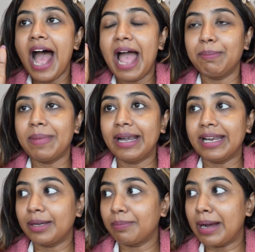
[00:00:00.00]
I'm mad
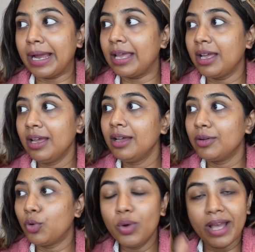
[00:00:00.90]
at my
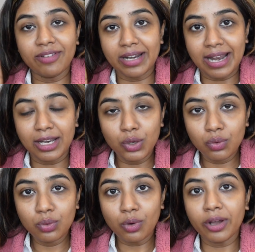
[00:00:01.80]
whoever I
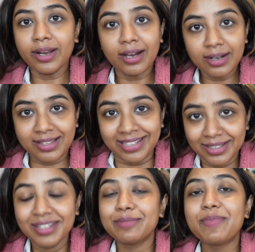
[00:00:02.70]
knew on earth
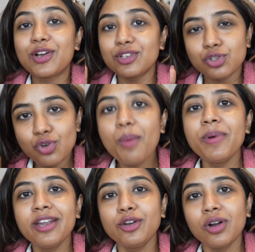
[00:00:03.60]
because
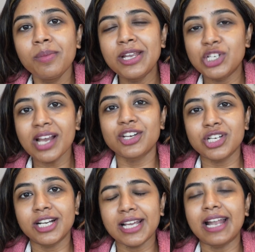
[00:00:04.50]
nobody told me jack shit.